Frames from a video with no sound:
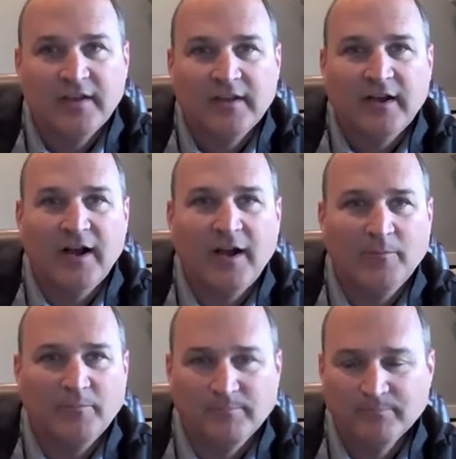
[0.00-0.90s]

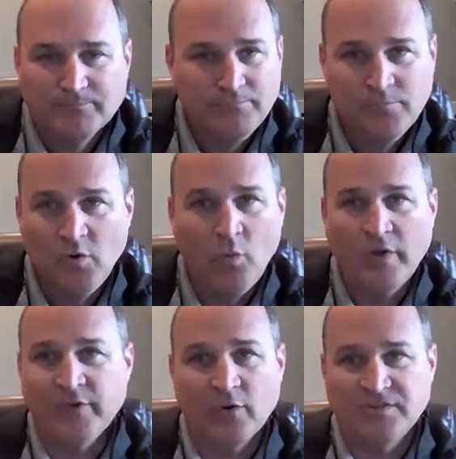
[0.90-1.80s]

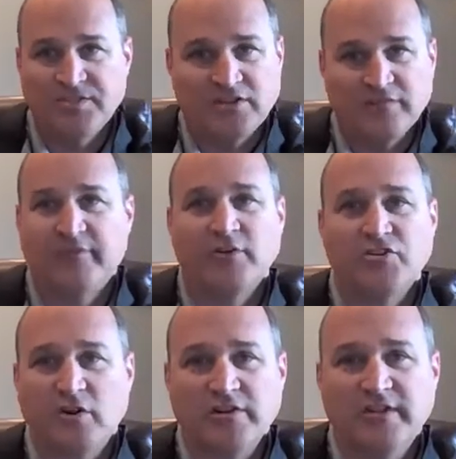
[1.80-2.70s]
When the organization first
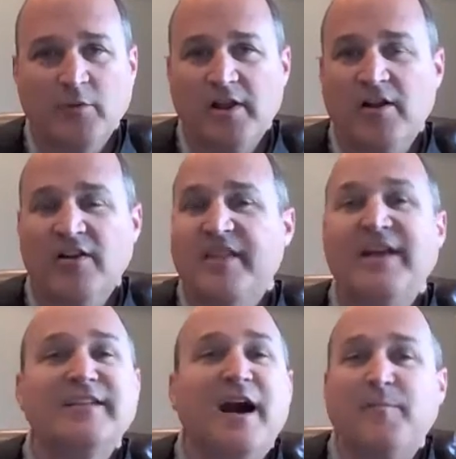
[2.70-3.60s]
started, they were here, and they
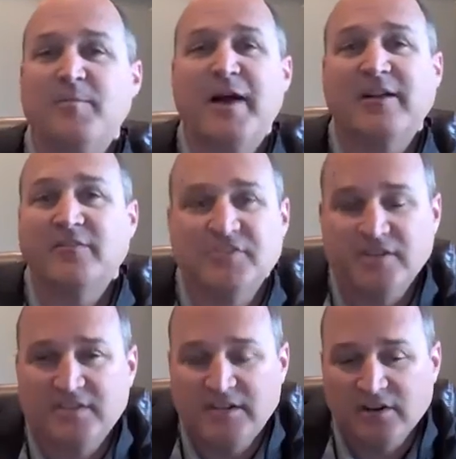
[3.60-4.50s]
had not been back for
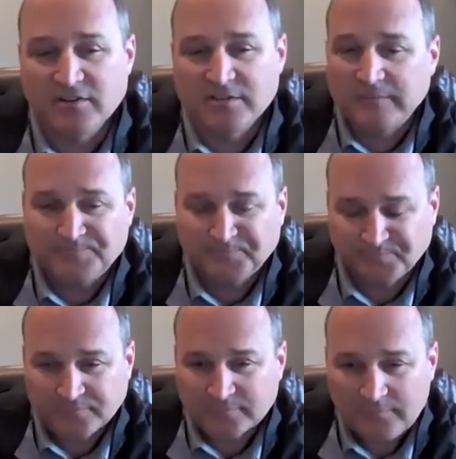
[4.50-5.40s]
16 years,
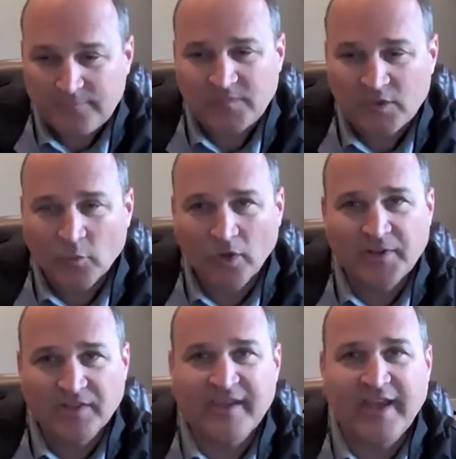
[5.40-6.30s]
really
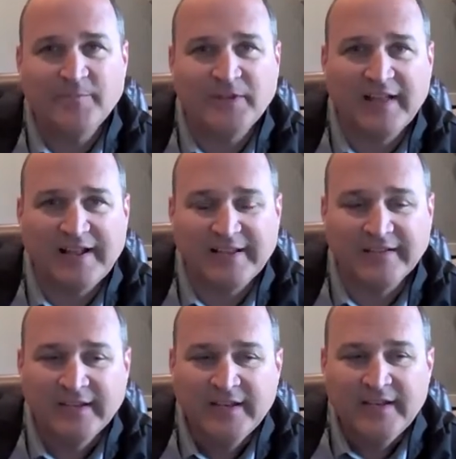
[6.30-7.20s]
because they hadn't been let
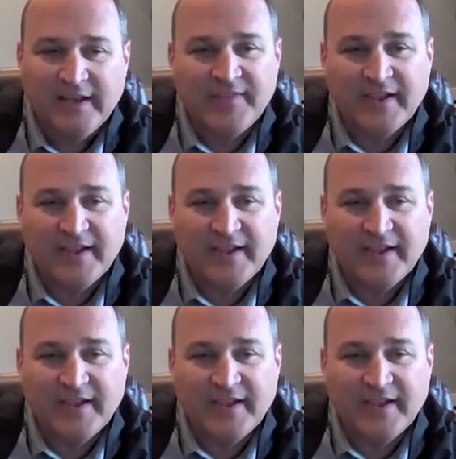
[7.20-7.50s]
in. And they